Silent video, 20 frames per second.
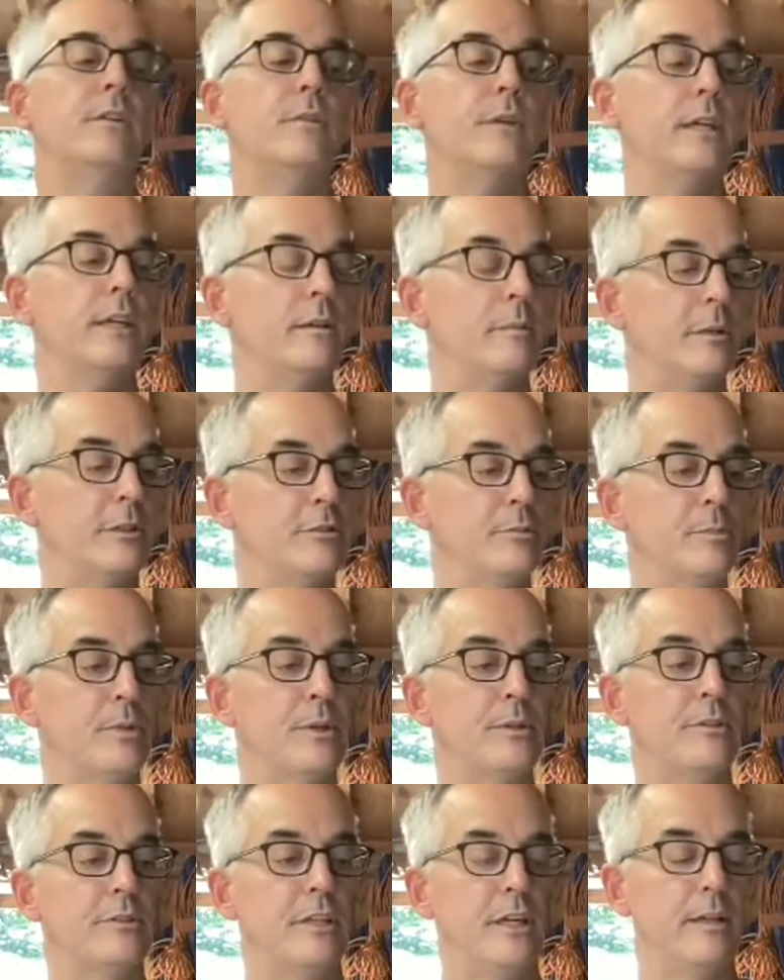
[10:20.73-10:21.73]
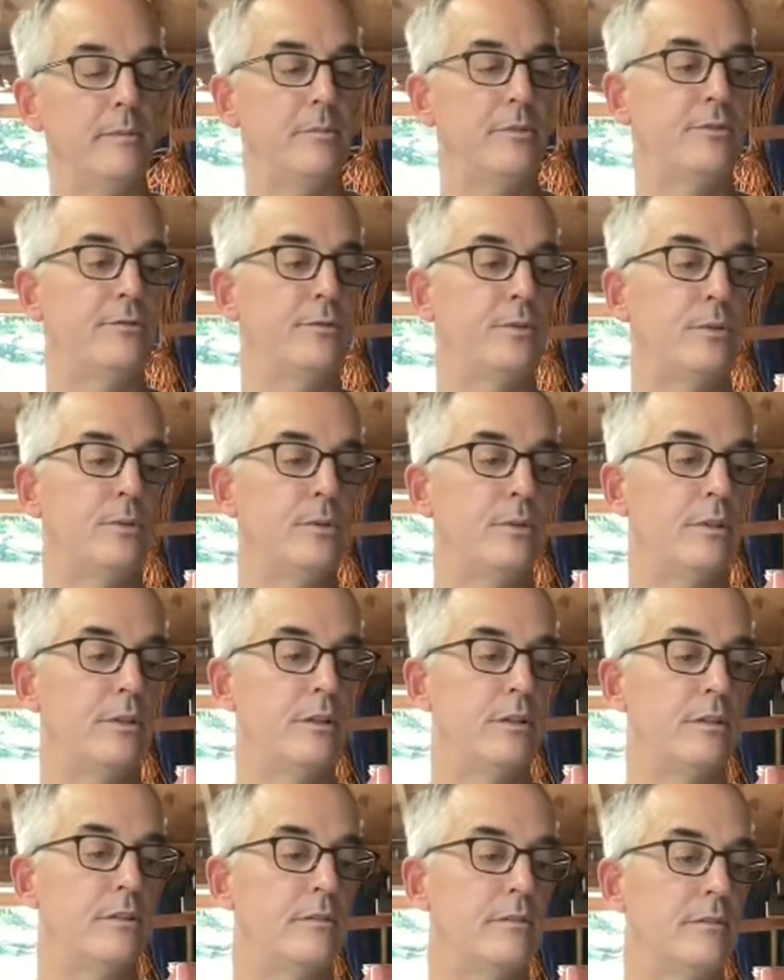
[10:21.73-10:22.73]
created a bunch of prototypes
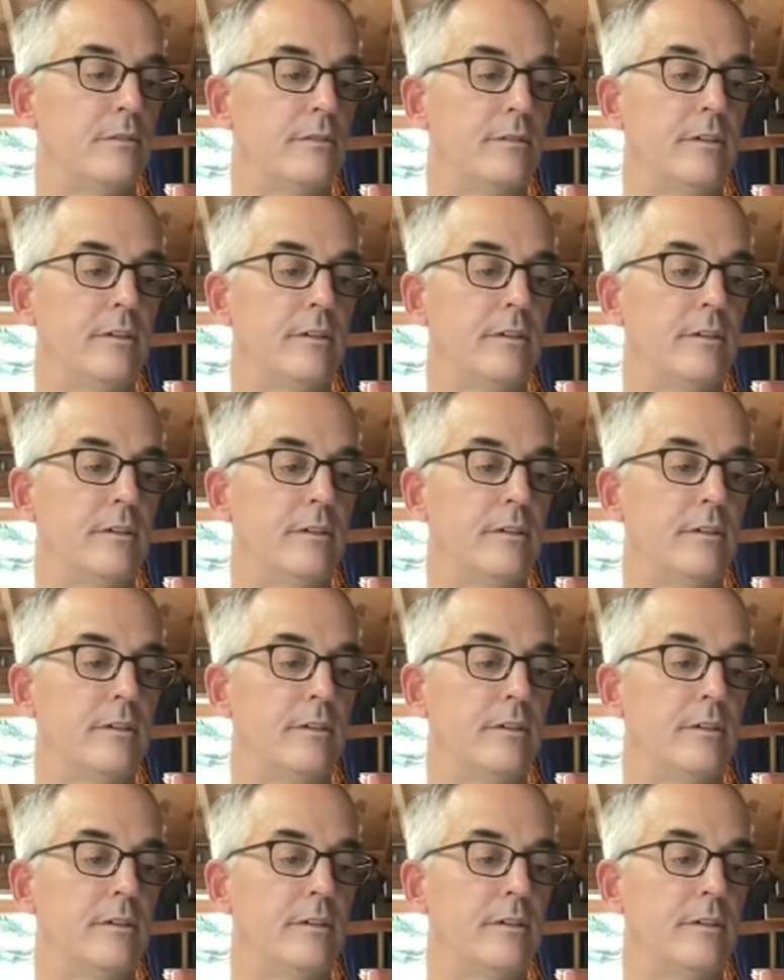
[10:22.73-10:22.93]
for